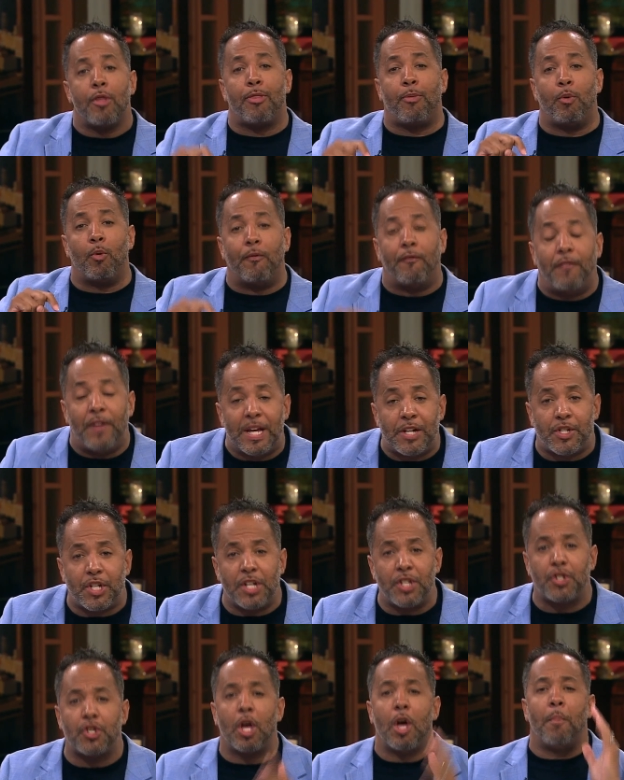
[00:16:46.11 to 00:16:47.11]
through
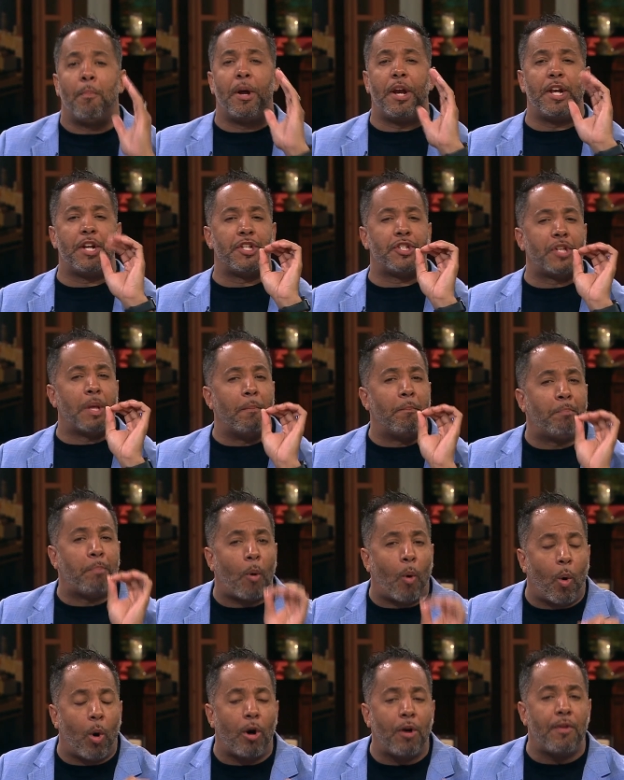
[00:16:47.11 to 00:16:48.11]
visions, but it is
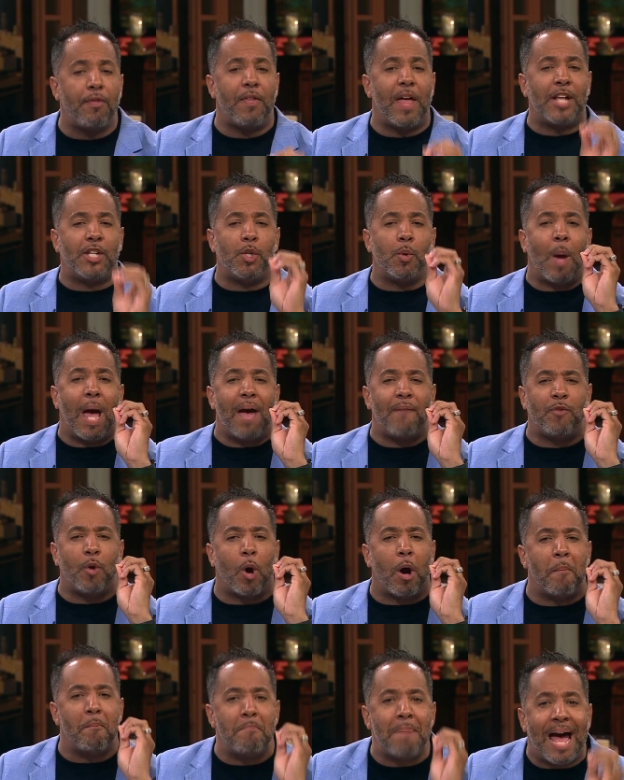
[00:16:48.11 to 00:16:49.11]
important that you have
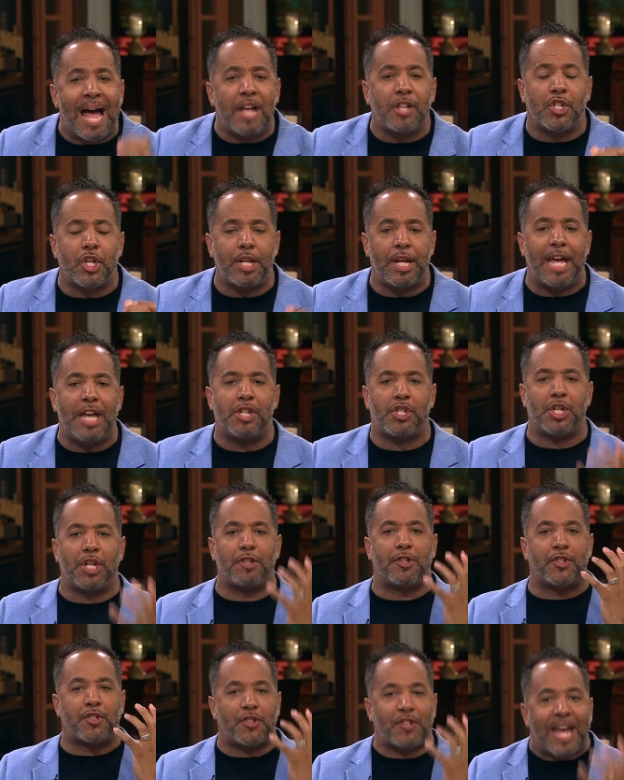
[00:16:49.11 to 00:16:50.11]
your
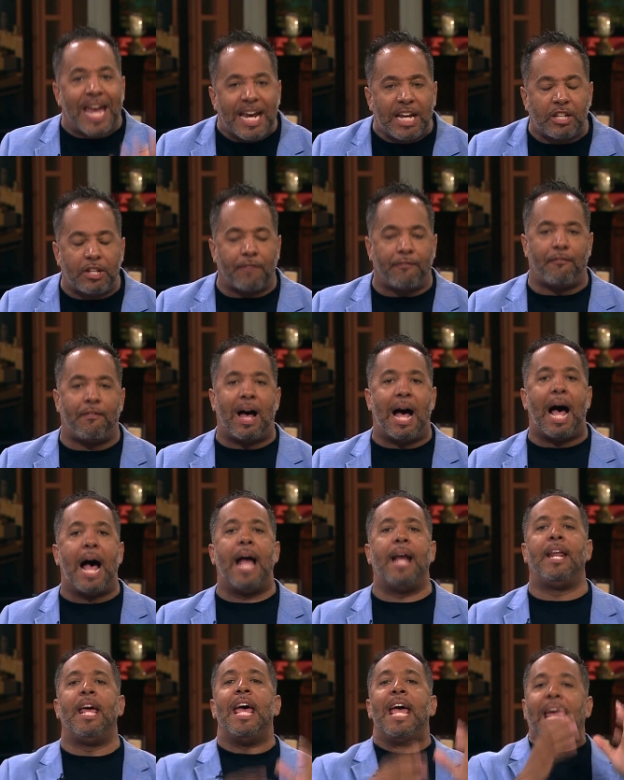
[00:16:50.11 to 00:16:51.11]
imagination
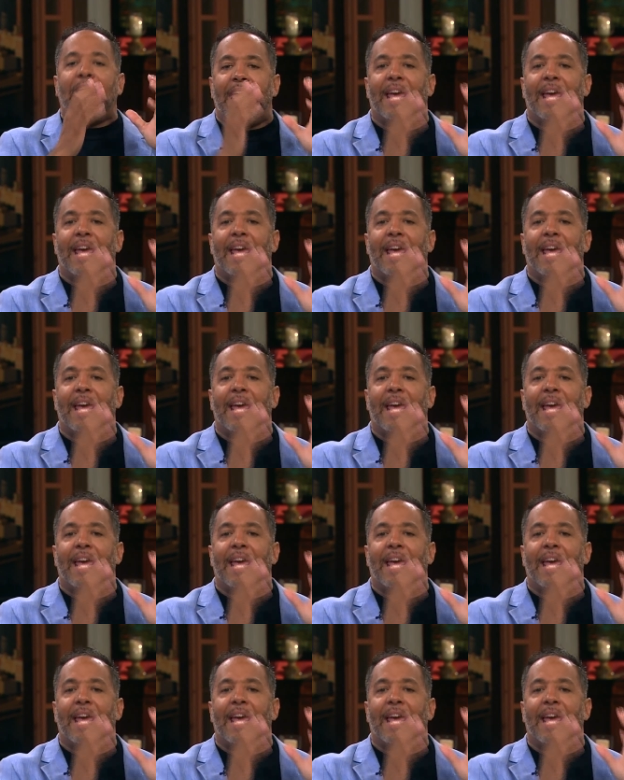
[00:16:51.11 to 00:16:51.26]
sanctified